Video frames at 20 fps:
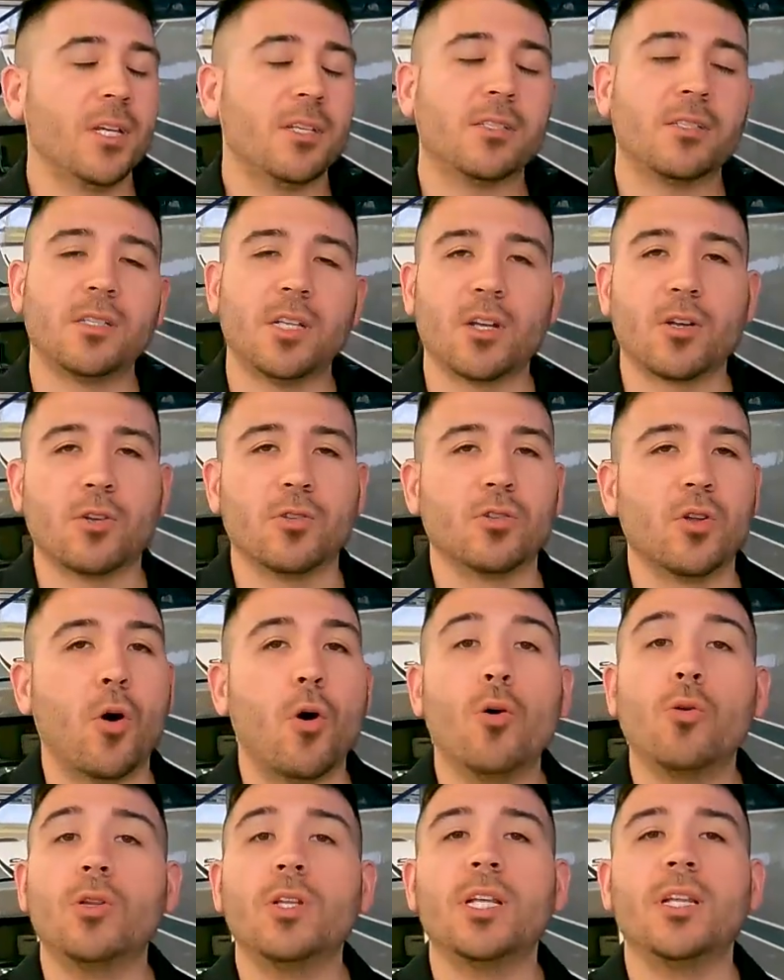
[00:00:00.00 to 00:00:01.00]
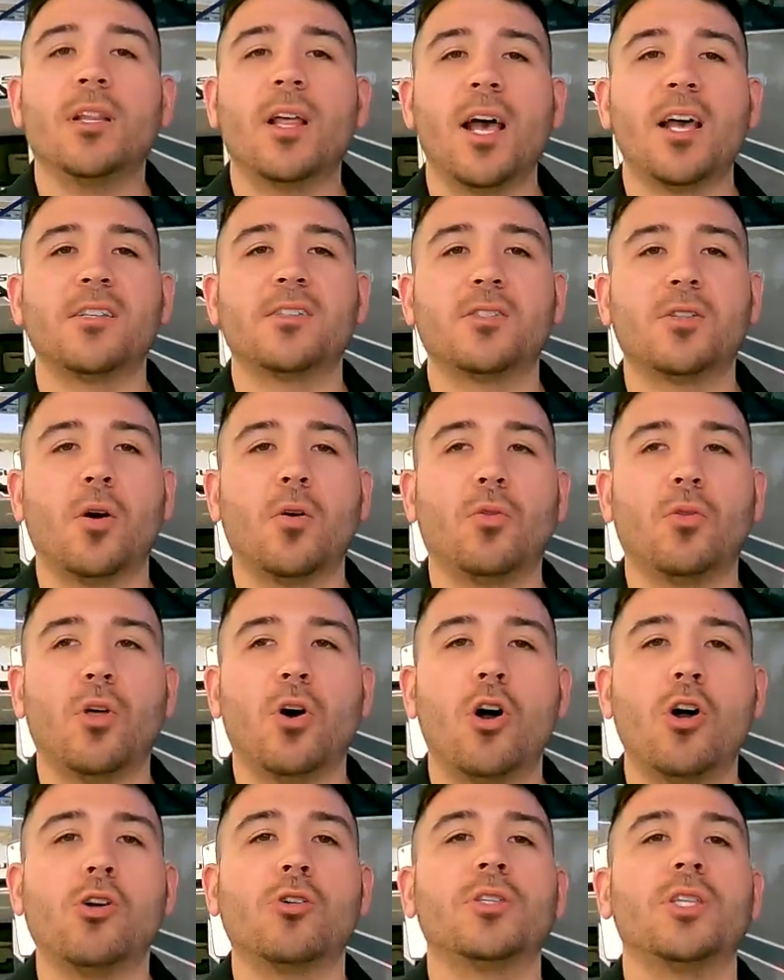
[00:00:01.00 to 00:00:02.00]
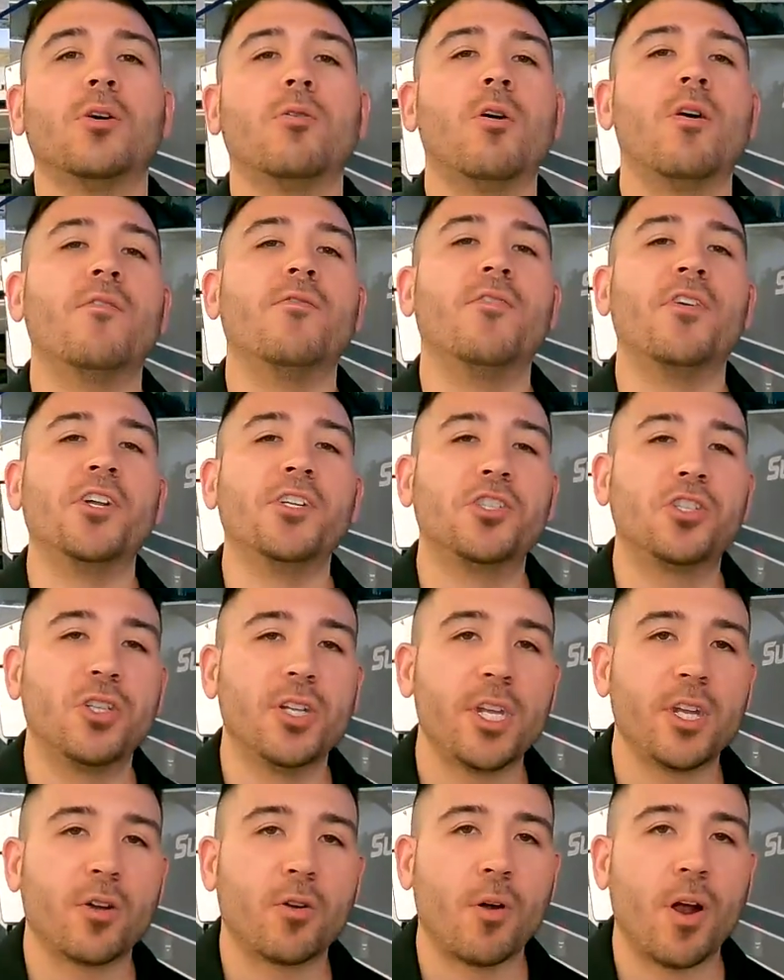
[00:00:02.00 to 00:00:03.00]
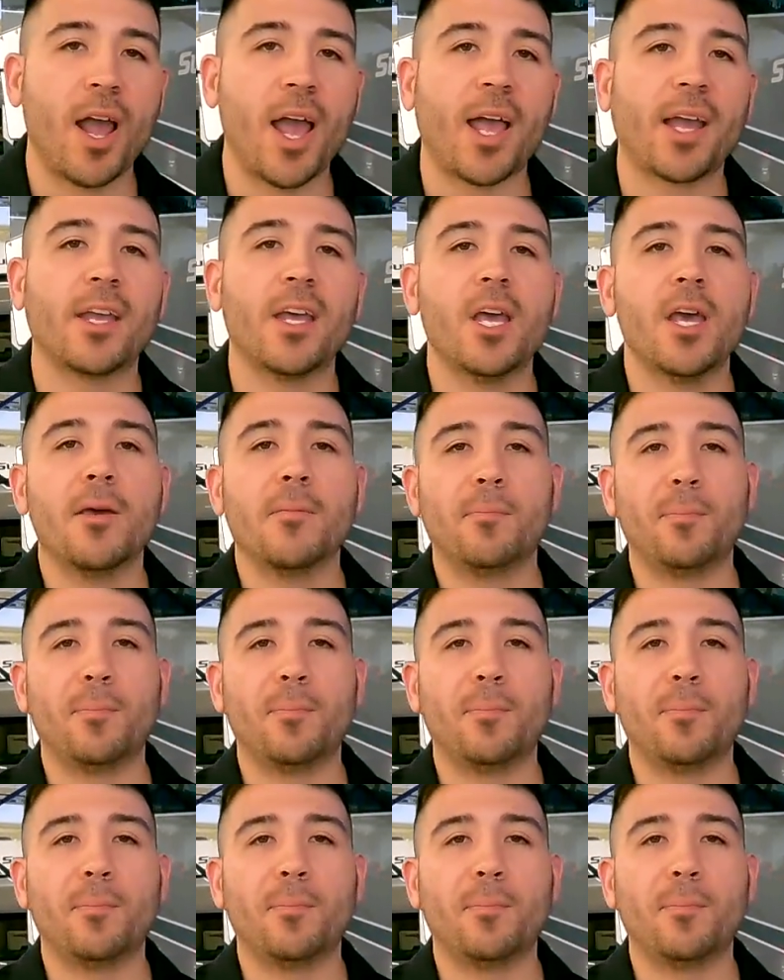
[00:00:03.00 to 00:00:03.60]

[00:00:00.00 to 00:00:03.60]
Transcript: stickers only last so long, they'll eventually crack,